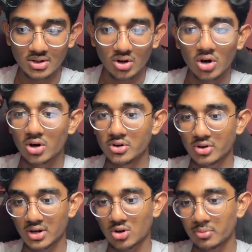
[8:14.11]
or you
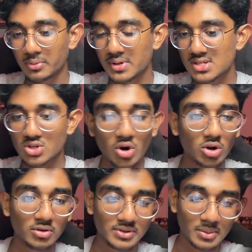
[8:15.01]
can copy paste
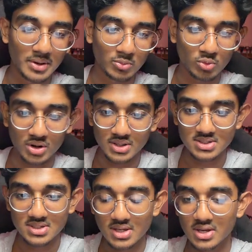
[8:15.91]
all of them at
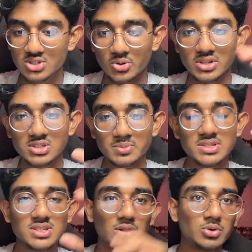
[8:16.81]
once, so it
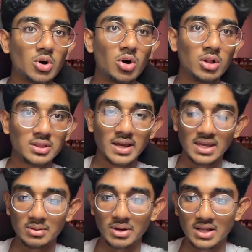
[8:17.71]
spits out all the
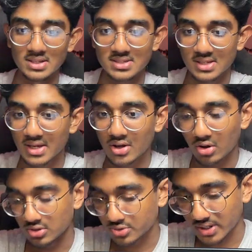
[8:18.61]
emails
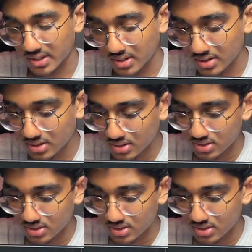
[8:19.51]
all together.